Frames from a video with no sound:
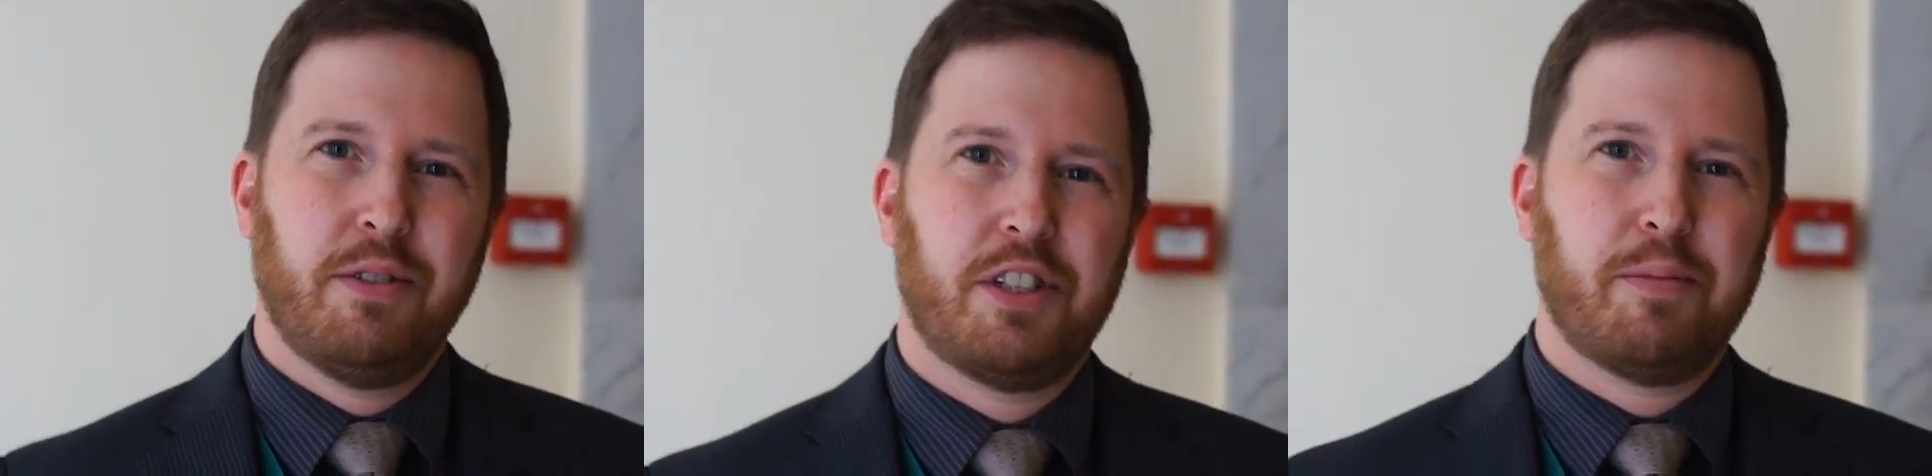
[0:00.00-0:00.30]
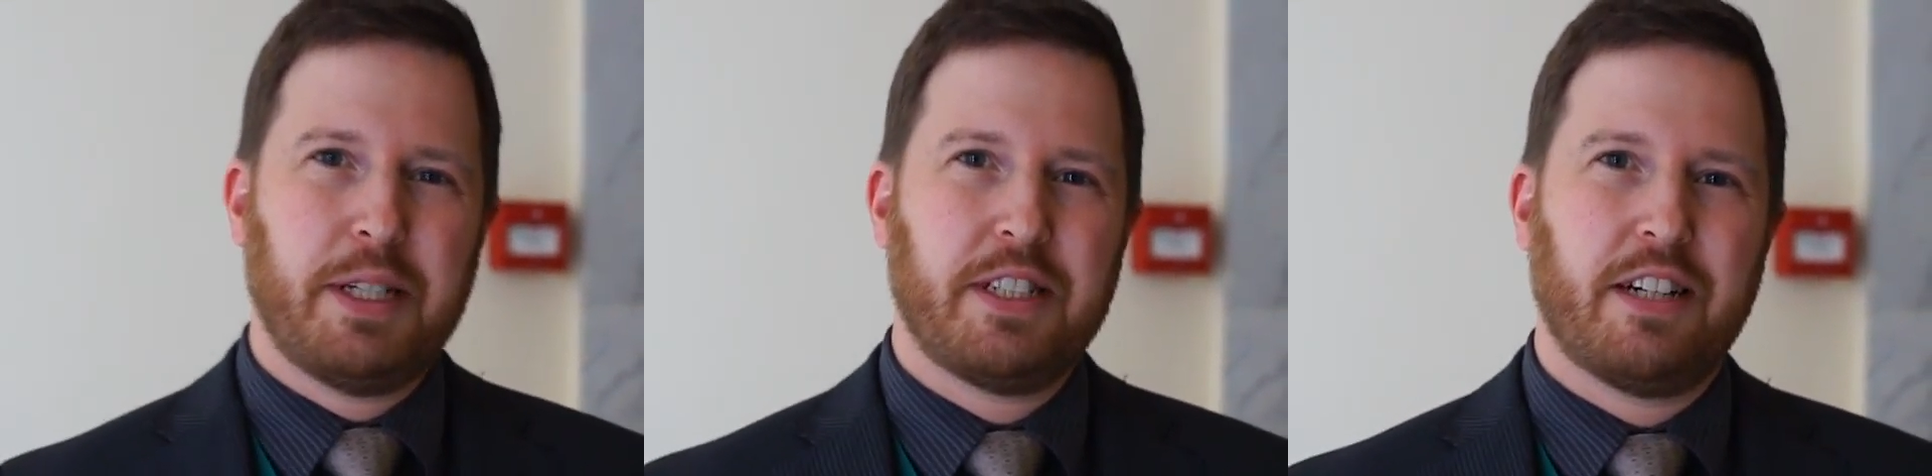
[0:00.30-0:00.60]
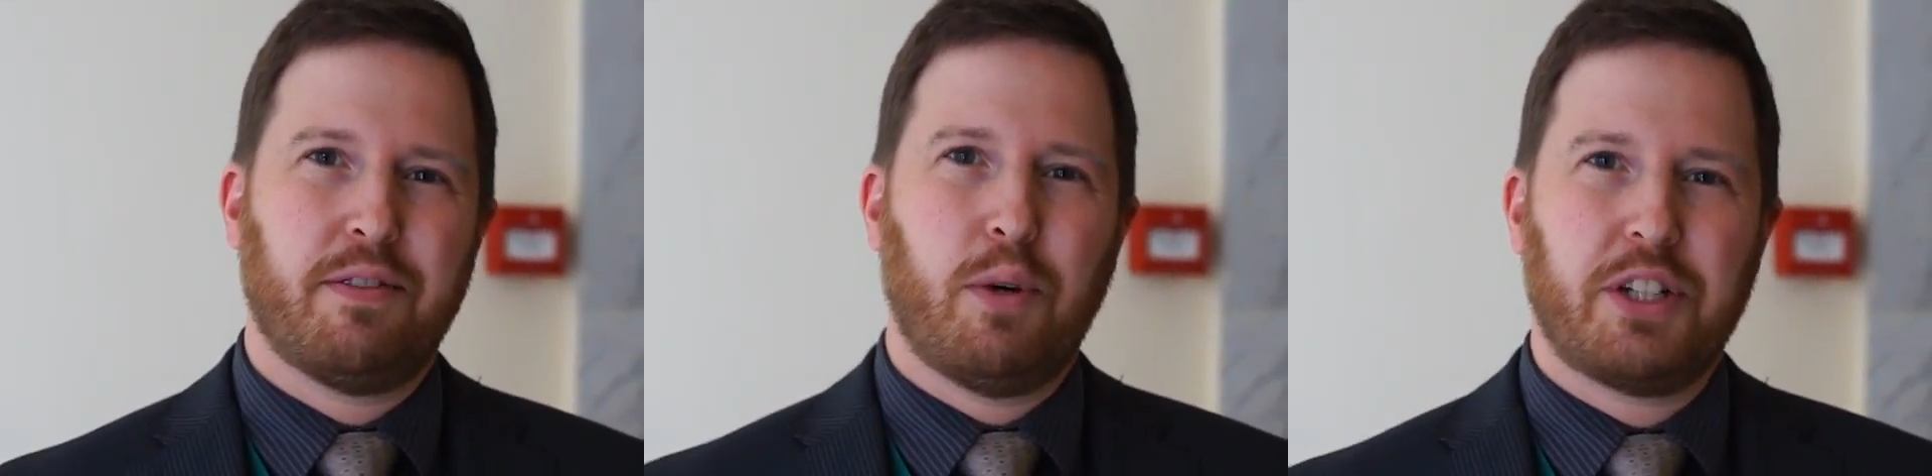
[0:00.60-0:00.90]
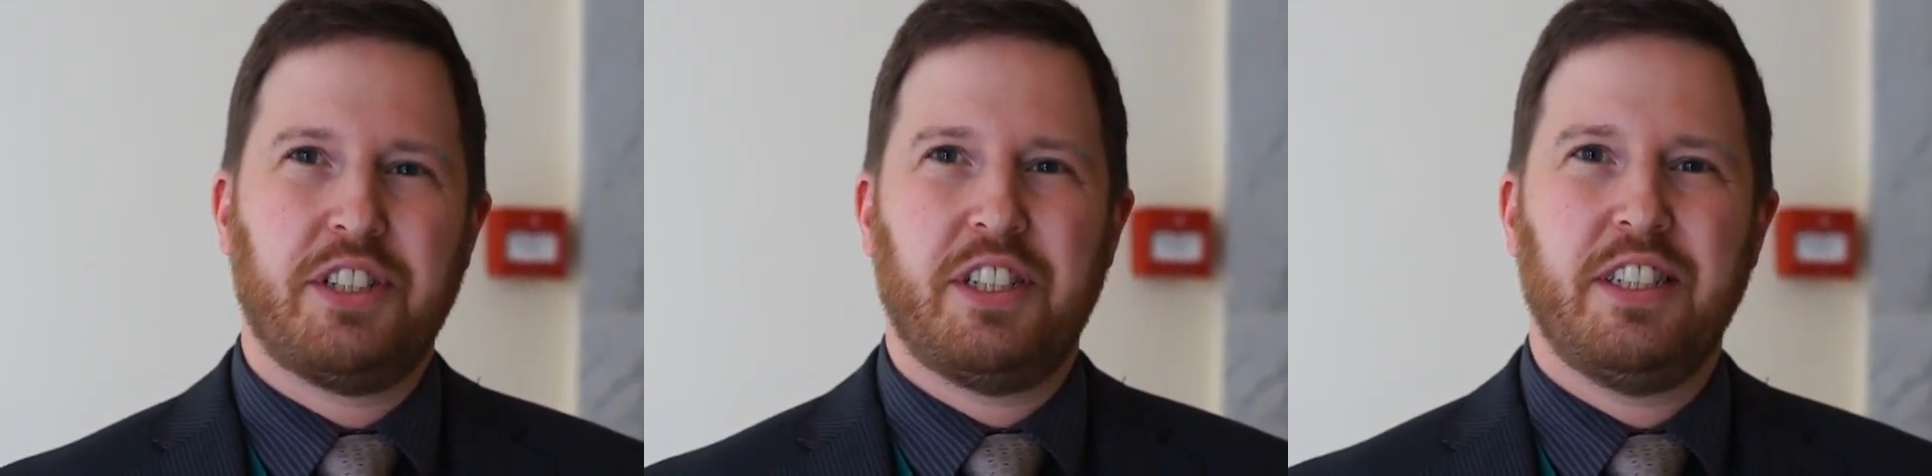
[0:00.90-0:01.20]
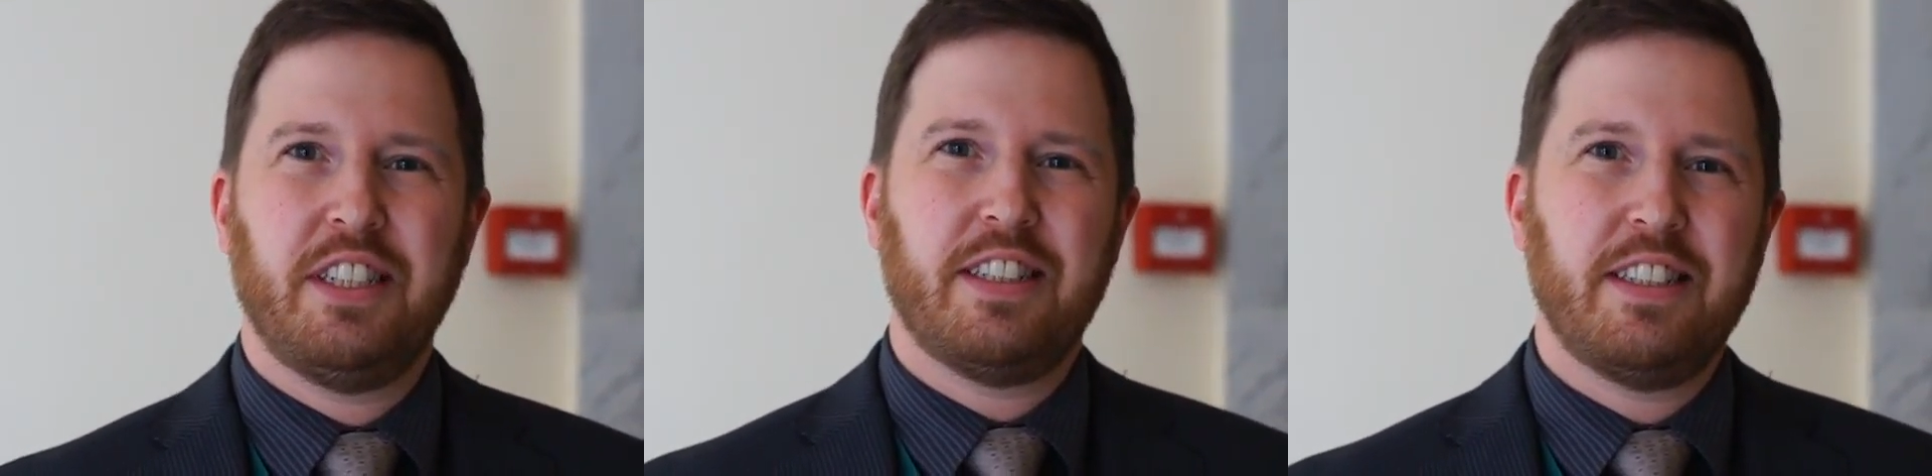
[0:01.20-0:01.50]
which is based out of
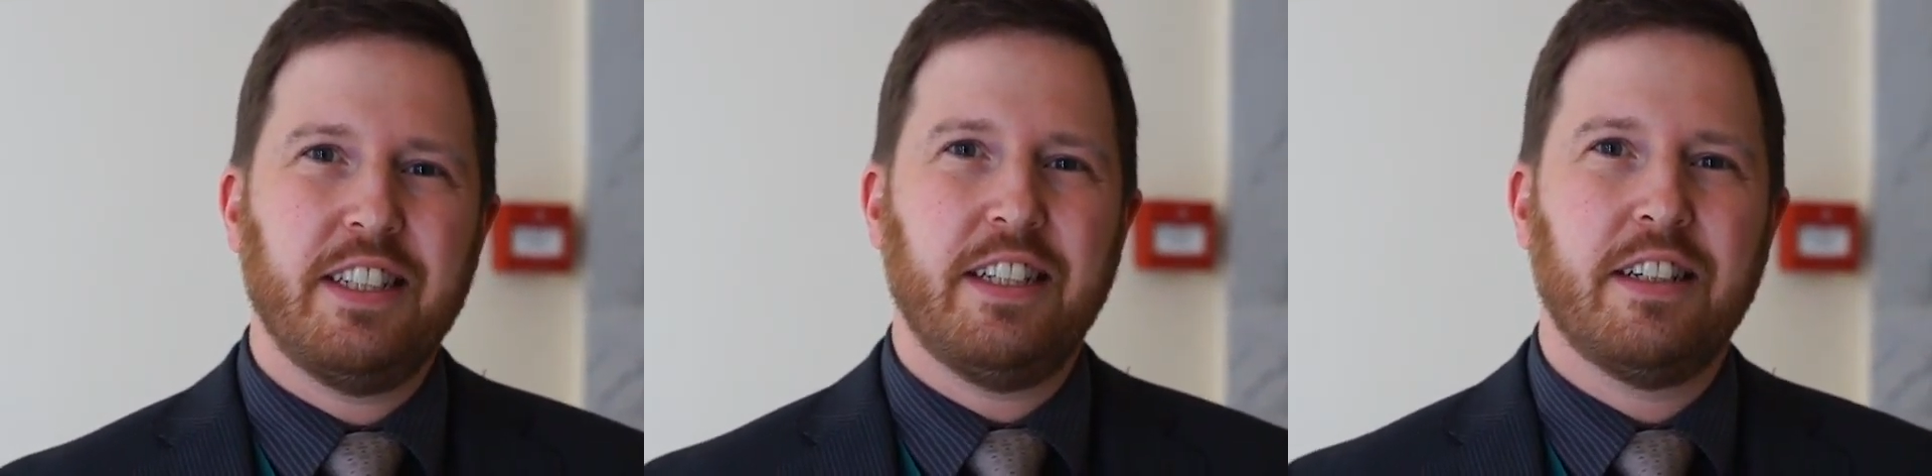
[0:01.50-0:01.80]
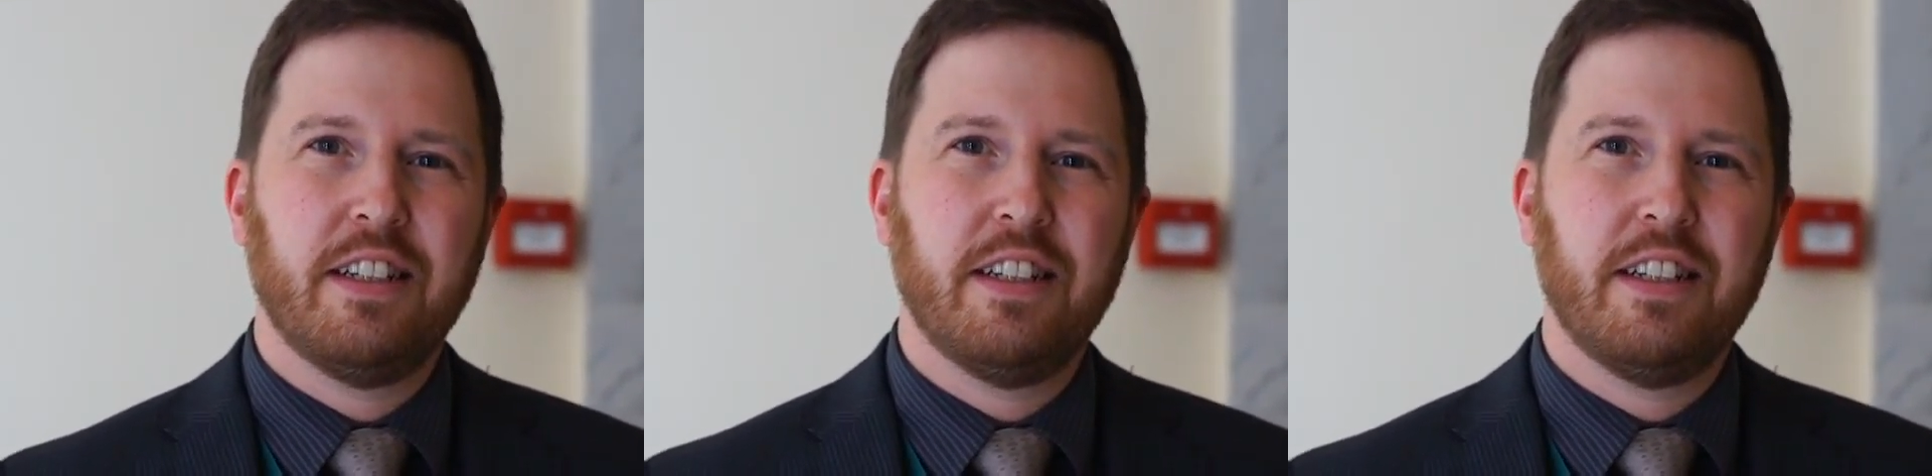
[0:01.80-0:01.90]
Washington, D.C.